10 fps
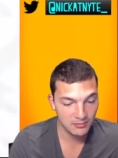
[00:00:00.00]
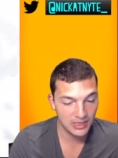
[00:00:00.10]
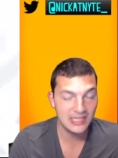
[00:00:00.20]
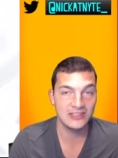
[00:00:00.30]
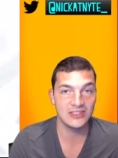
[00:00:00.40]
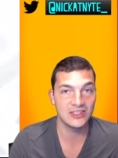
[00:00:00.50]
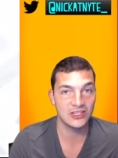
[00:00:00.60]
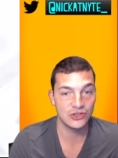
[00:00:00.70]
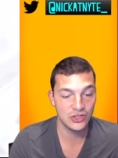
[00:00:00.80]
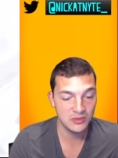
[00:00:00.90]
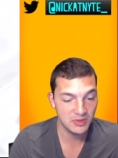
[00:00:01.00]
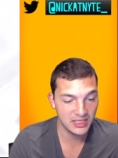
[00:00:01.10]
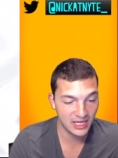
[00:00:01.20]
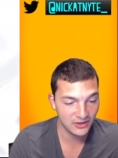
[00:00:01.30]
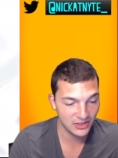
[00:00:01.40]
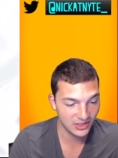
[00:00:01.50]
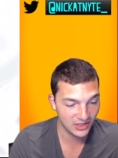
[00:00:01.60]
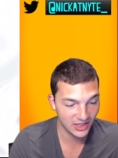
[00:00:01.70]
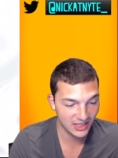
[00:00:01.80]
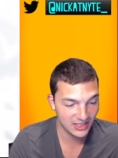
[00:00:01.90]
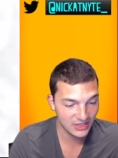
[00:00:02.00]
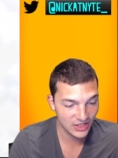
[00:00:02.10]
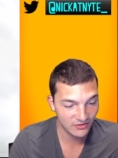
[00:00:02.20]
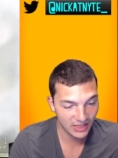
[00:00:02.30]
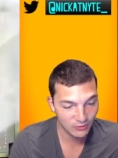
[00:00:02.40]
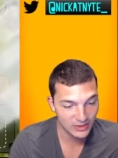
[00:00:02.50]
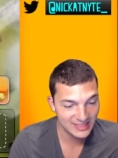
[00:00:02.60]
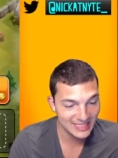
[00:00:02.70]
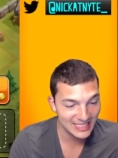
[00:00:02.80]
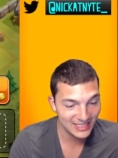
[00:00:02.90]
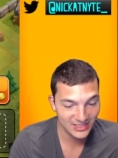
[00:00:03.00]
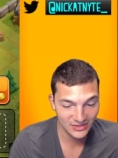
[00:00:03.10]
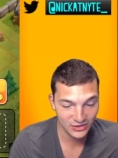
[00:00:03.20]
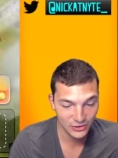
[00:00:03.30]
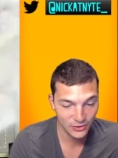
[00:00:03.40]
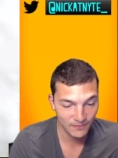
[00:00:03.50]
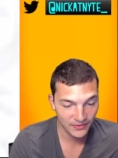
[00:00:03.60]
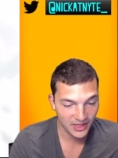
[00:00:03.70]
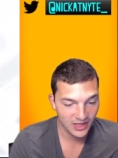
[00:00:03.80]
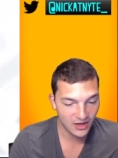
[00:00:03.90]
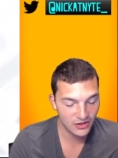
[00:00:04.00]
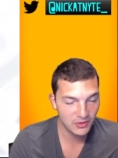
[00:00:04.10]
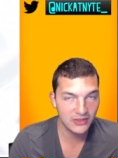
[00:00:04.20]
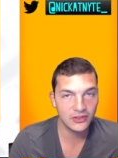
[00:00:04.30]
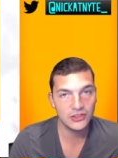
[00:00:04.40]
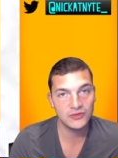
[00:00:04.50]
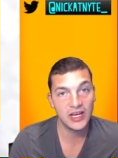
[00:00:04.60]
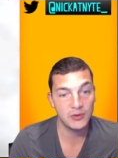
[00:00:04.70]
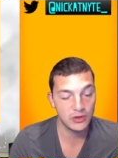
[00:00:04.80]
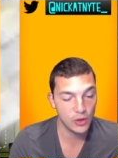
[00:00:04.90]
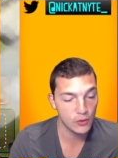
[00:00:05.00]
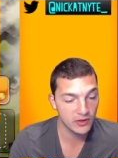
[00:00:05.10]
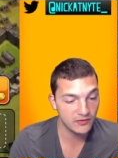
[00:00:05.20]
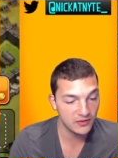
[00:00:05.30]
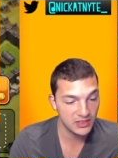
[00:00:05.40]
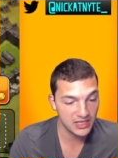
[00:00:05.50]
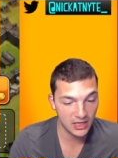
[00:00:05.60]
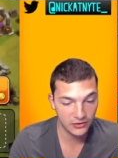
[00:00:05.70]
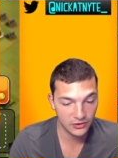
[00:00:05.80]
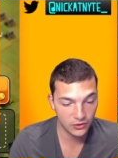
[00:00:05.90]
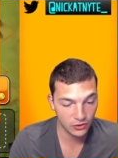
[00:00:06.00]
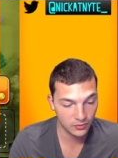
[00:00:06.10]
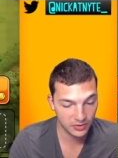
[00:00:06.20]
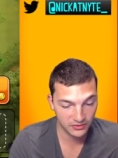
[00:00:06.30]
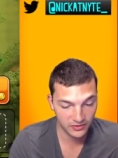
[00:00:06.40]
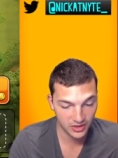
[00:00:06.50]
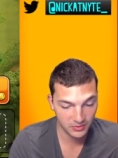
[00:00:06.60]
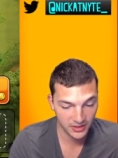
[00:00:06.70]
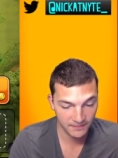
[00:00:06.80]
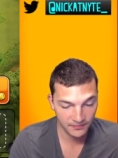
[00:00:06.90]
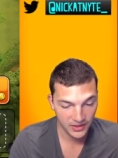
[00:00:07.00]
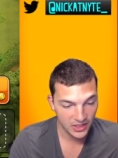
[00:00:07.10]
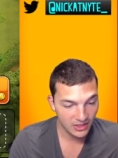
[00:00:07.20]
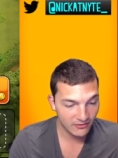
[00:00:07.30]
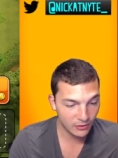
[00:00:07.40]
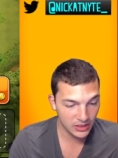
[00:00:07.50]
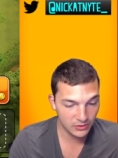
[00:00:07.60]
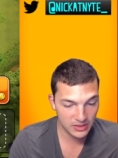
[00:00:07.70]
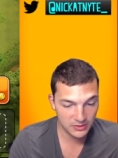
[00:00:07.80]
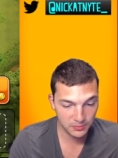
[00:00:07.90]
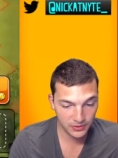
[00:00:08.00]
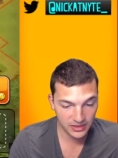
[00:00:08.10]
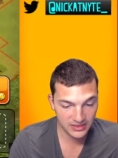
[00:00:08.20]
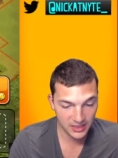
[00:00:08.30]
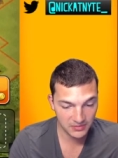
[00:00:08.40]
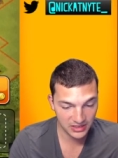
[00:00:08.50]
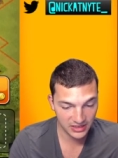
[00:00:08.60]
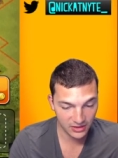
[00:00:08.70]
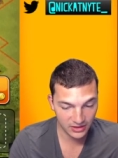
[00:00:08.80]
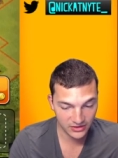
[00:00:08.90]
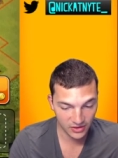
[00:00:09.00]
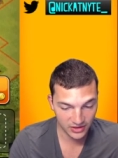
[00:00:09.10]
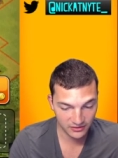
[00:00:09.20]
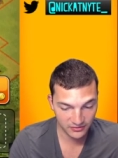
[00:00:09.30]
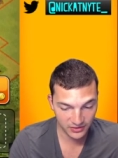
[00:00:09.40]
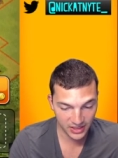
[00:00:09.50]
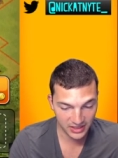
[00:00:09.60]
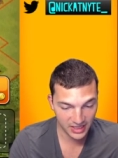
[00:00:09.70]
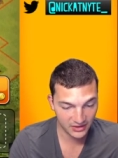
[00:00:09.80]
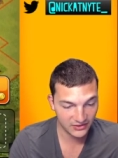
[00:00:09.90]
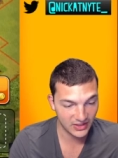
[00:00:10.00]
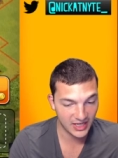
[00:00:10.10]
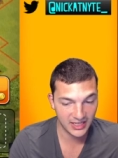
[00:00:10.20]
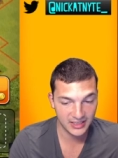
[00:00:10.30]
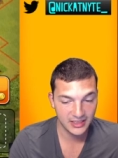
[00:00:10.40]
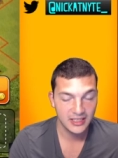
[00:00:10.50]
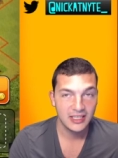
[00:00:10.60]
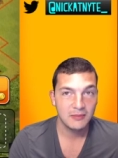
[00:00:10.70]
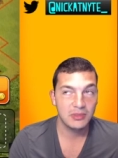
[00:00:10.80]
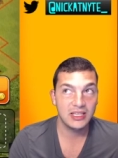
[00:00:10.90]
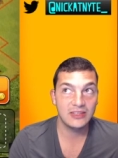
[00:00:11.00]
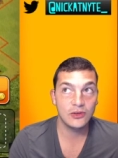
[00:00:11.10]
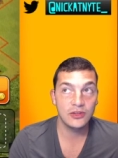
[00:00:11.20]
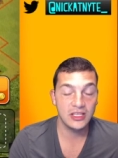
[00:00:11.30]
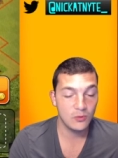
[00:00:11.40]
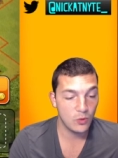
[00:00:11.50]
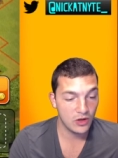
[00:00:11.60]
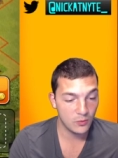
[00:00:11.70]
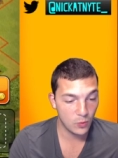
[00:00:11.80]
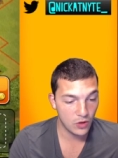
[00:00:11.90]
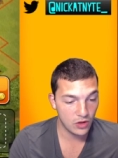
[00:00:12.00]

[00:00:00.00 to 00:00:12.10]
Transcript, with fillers: bases that shouldn't be down here, and they just have like ridiculous loot. Otherwise, I'll just find one over 50,000 gold, preferably. 43 is pretty tempting though. It's all on the free on the outside, but that's only one wall,